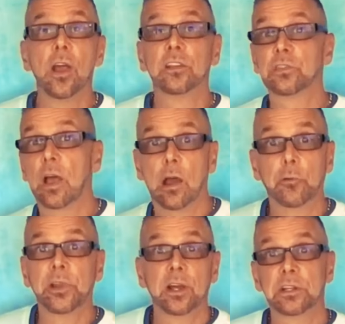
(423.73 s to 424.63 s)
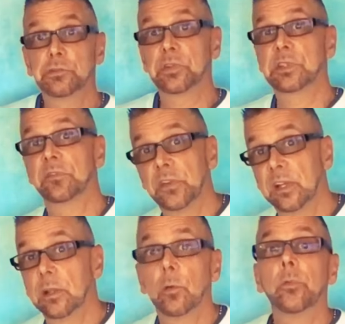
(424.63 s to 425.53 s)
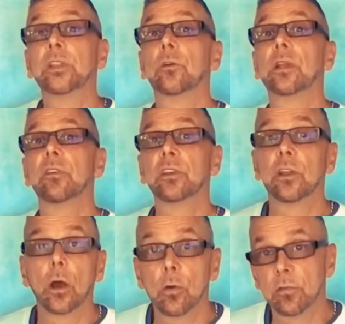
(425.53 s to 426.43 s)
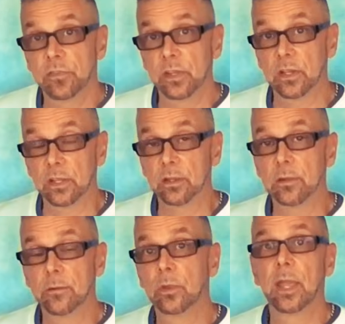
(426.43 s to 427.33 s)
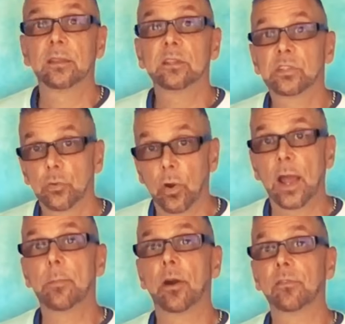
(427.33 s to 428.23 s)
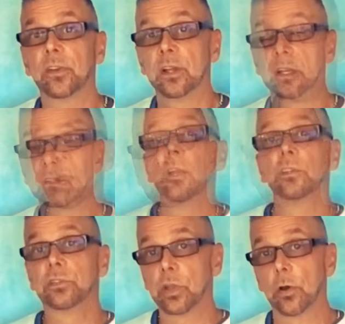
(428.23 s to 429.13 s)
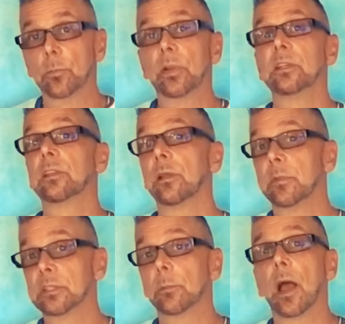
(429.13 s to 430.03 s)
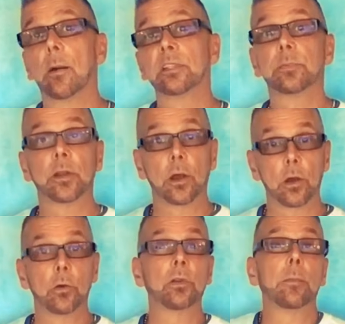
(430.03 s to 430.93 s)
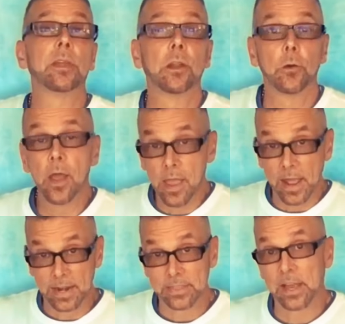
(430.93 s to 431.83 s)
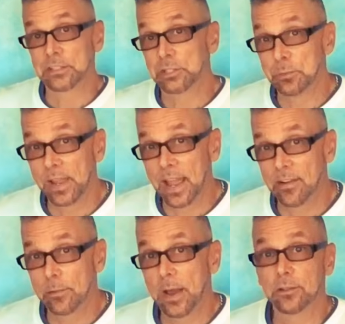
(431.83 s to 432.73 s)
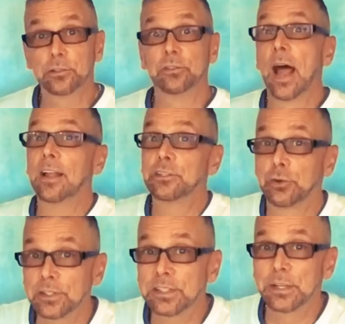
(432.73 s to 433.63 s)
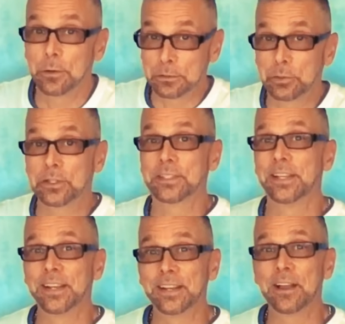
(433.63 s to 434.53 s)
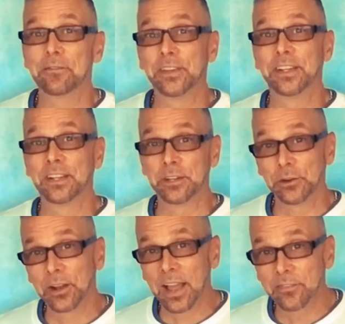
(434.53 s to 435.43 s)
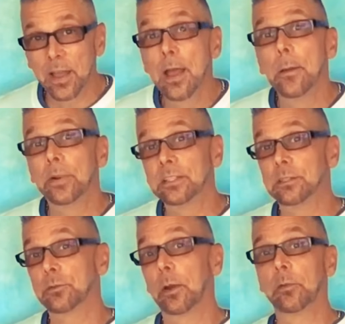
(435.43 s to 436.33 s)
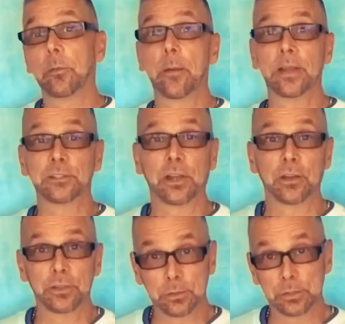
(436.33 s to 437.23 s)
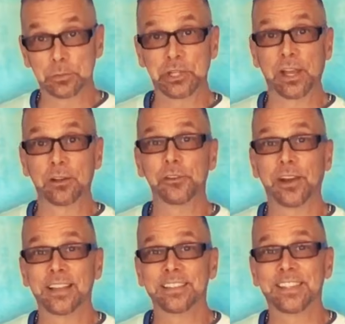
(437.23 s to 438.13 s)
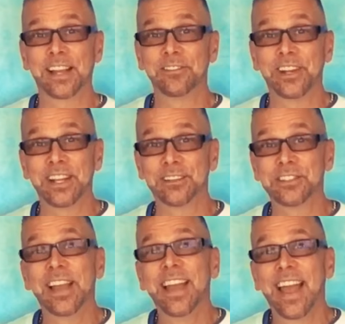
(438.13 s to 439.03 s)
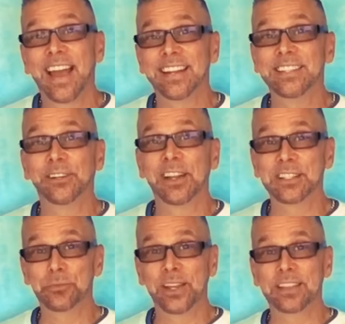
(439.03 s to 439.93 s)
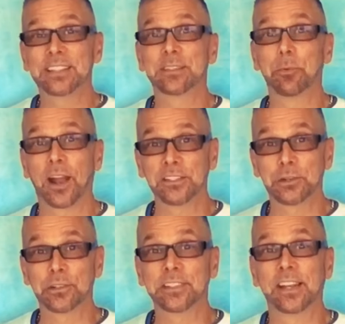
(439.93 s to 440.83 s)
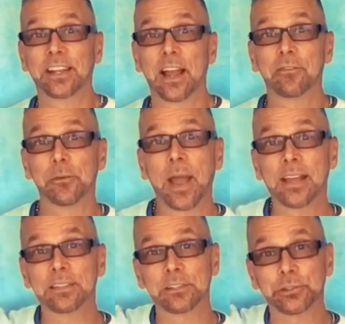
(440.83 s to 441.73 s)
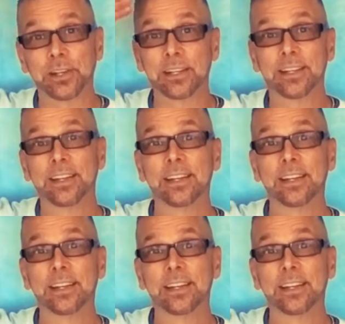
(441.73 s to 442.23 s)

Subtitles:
So how are we going to trust a feeling when we don't even know a feeling? We can't describe our feelings. So please leave me some comments below. Let me know any thoughts you may have about not trusting or trusting a gut feeling in your life. Please subscribe to my mental health YouTube channel if you like these kind of videos. And until next week, this is Brad Shore signing out from Ask a Shrink.